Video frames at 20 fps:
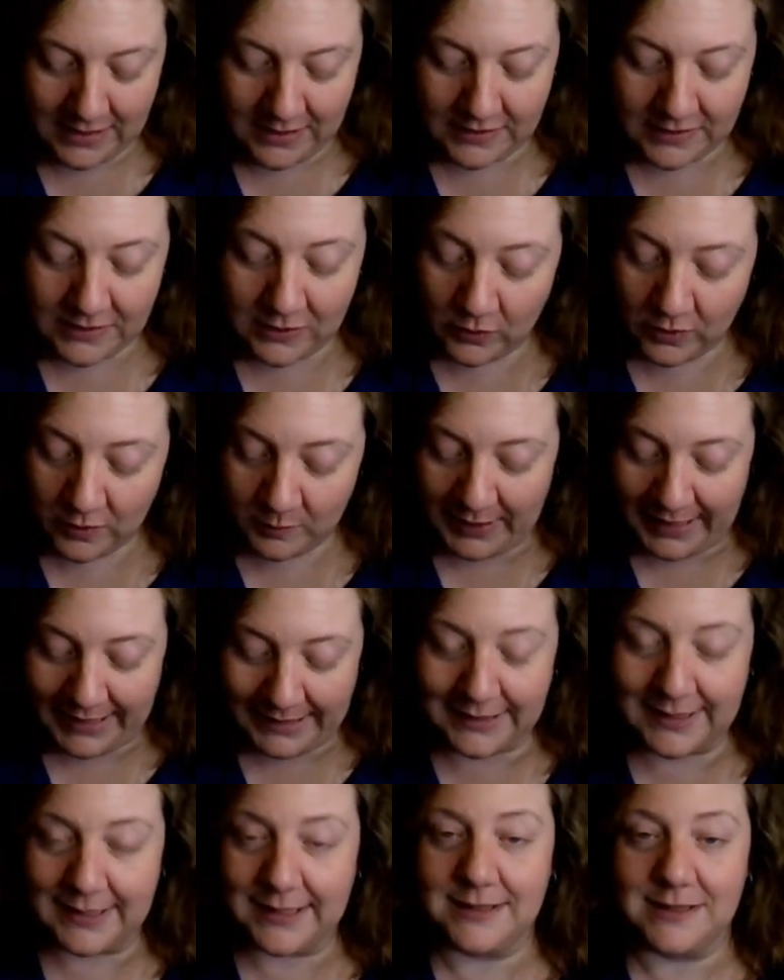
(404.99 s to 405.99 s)
So the
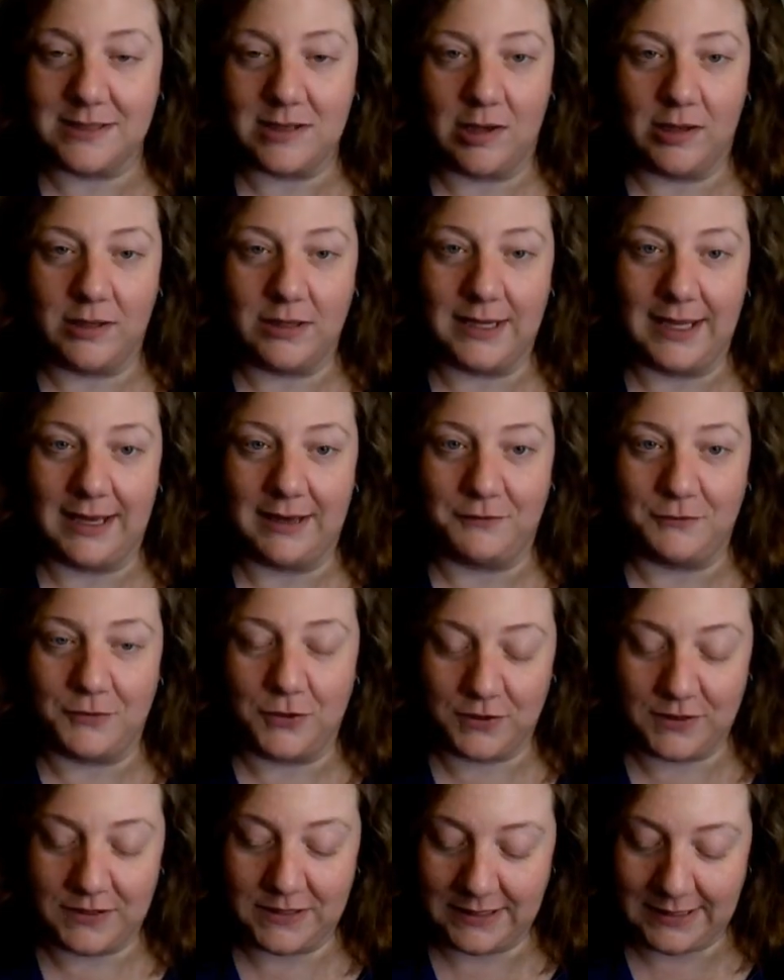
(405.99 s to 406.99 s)
bad things on that
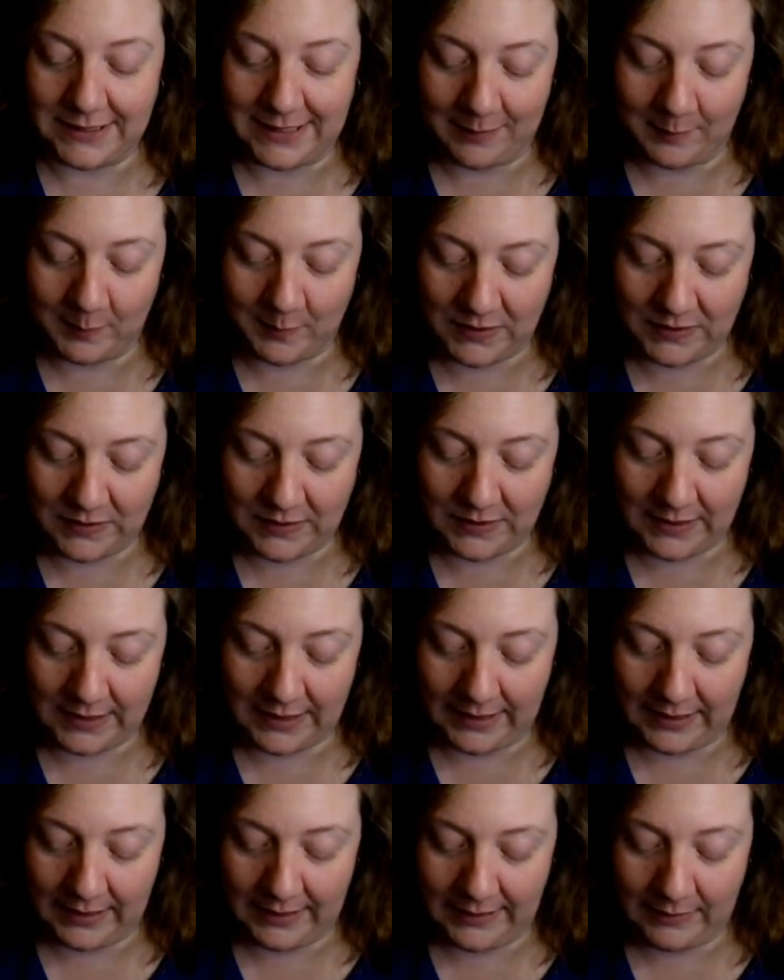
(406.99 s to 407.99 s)
first attempt that
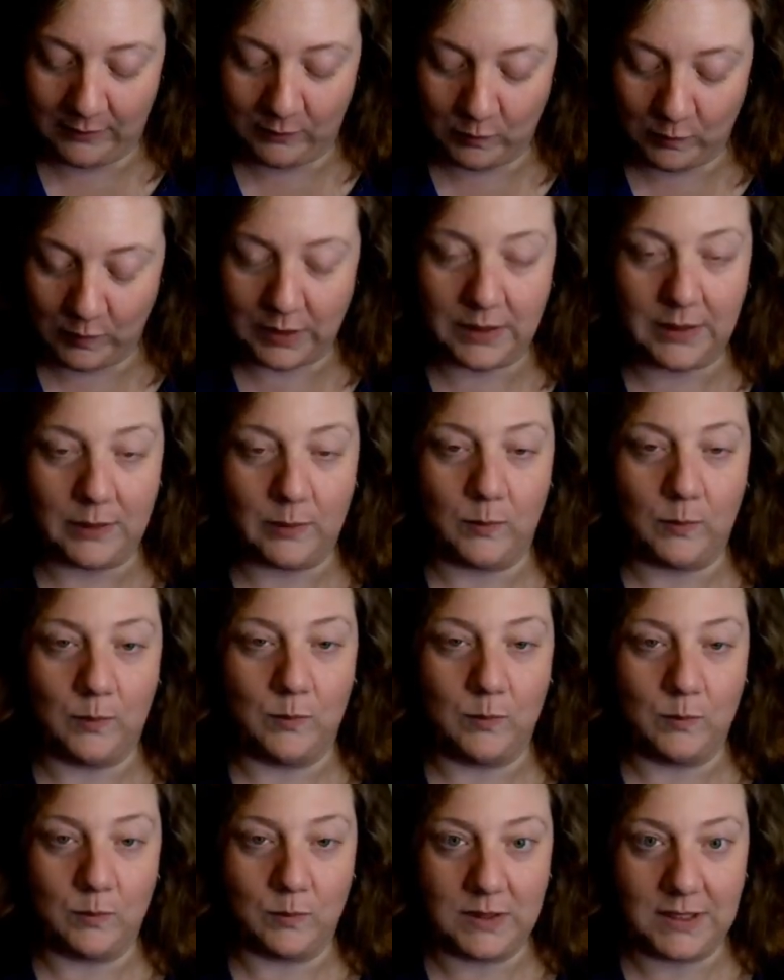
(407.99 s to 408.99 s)
I really
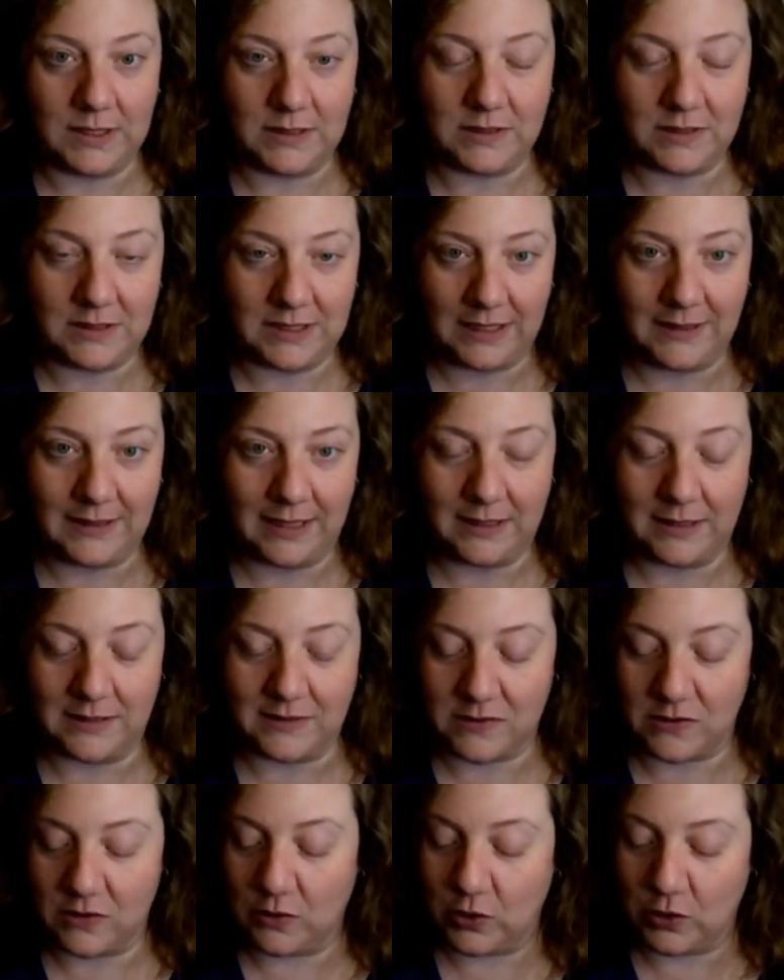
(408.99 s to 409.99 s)
need to take that
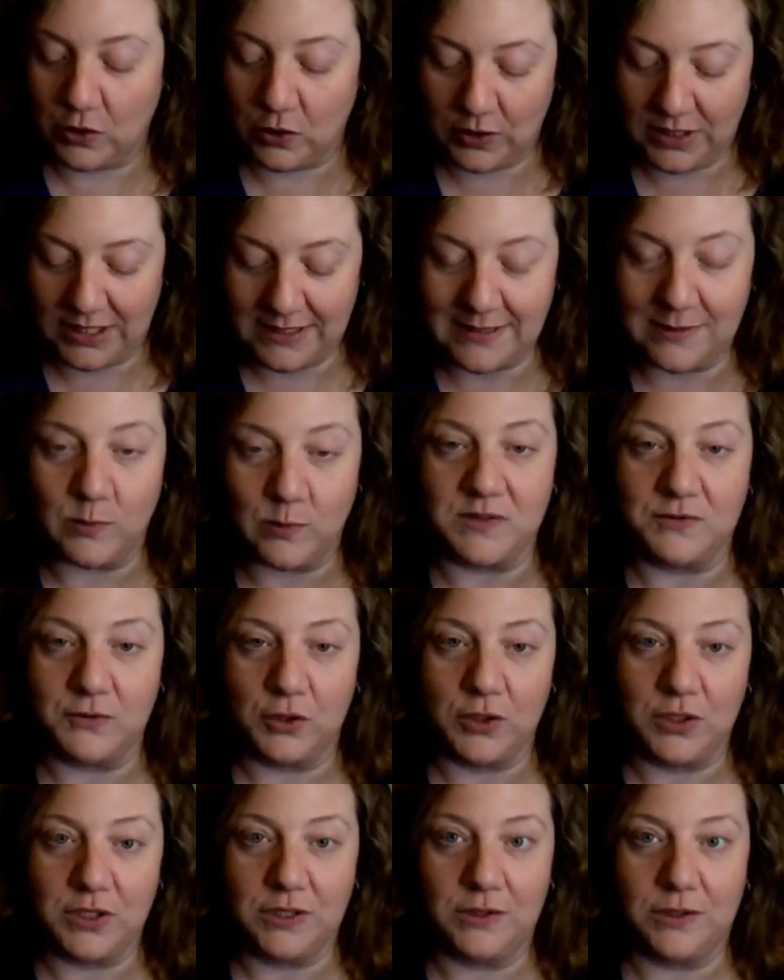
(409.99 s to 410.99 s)
lesson and learn is it was
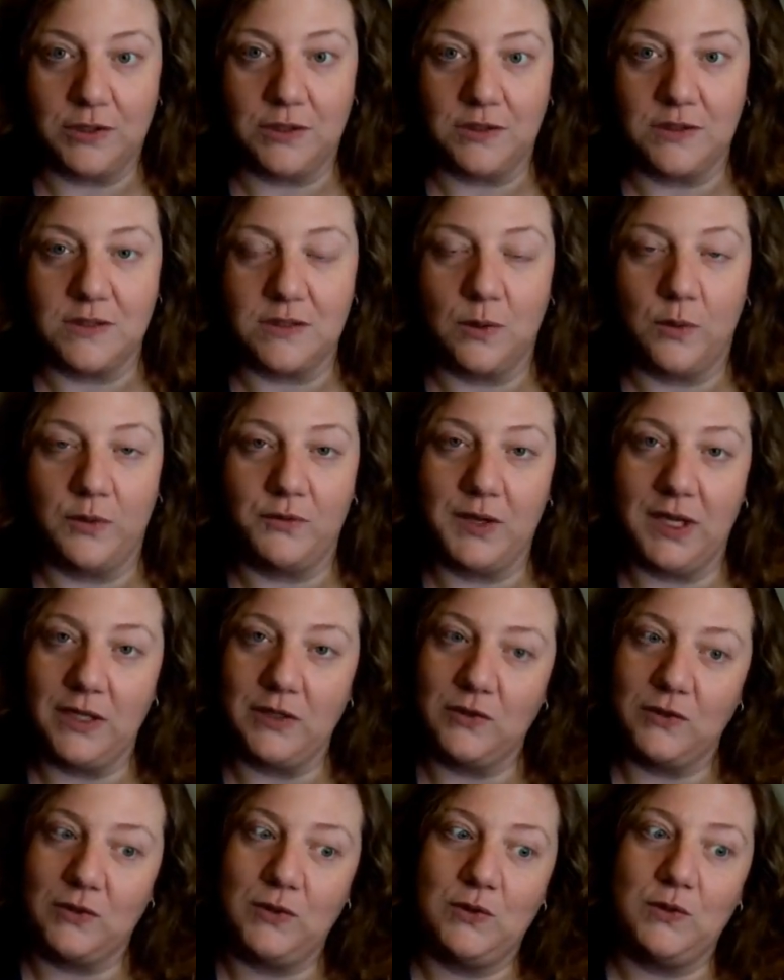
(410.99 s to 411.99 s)
vertical. So if I
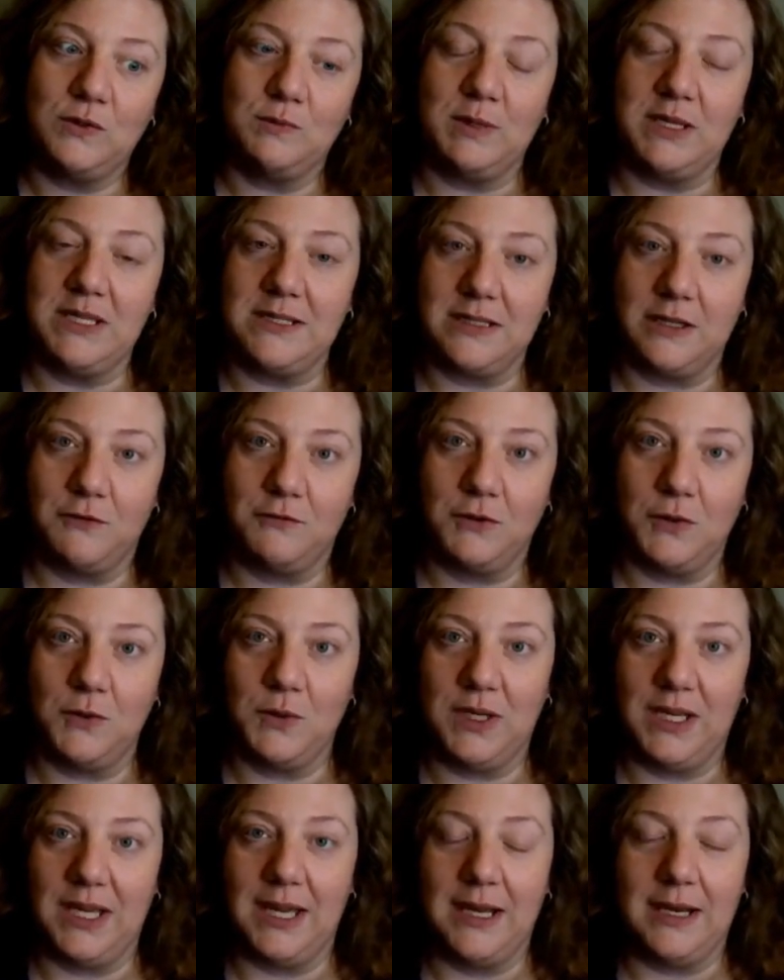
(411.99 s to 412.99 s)
do use my cell
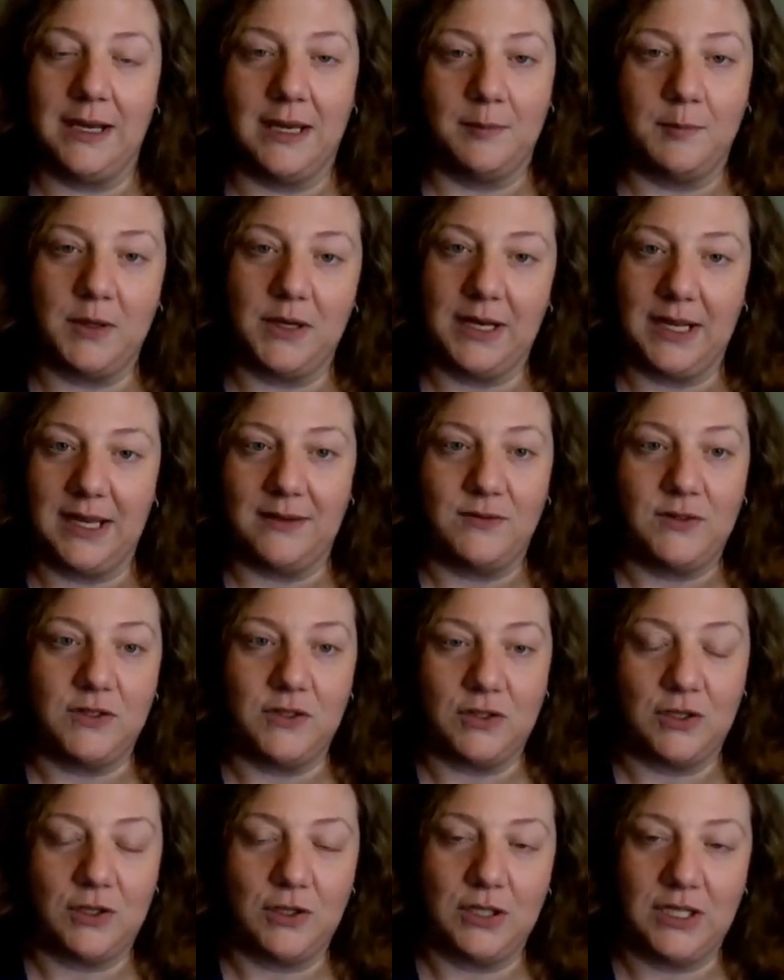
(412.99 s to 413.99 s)
phone again, I'm going to have to
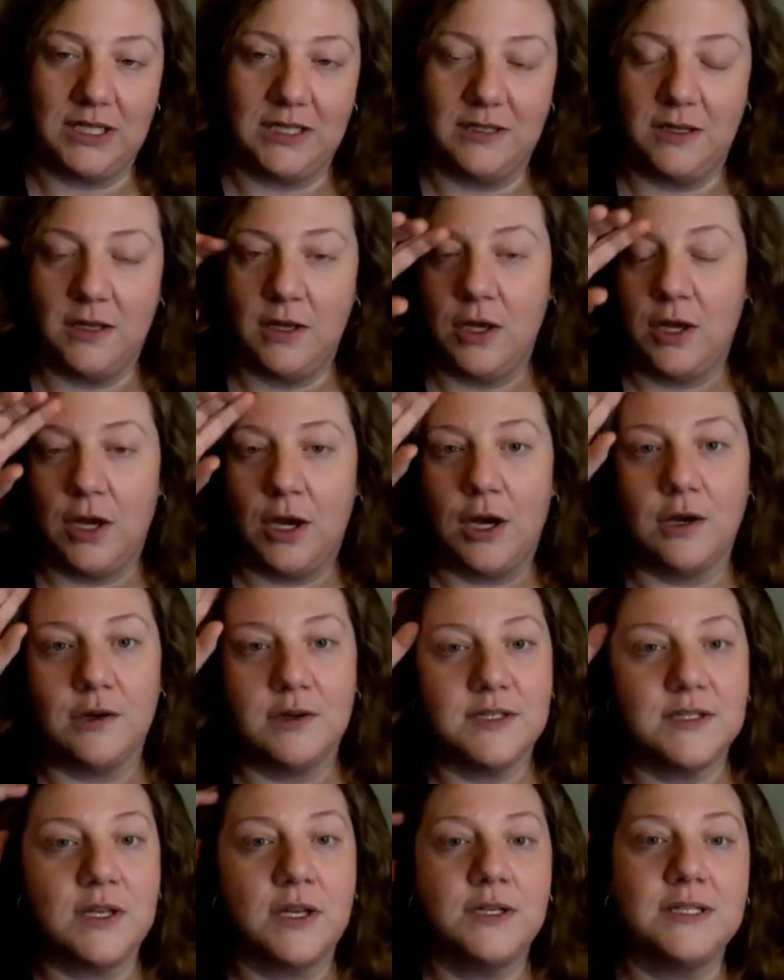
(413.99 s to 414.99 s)
turn it
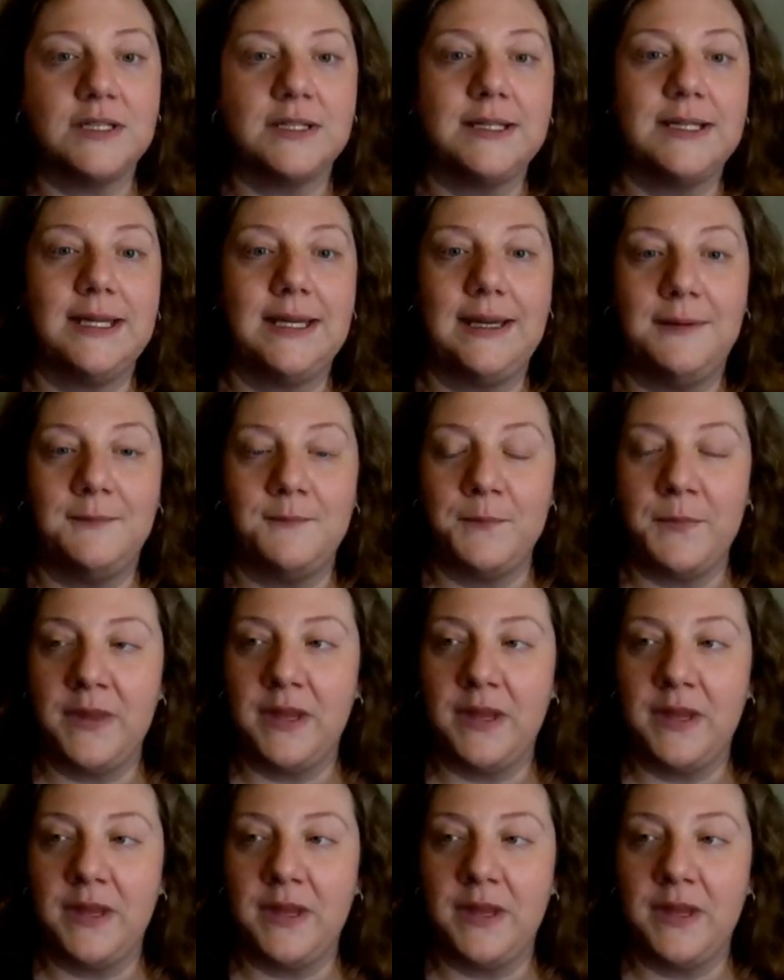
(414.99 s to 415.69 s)
horizontally.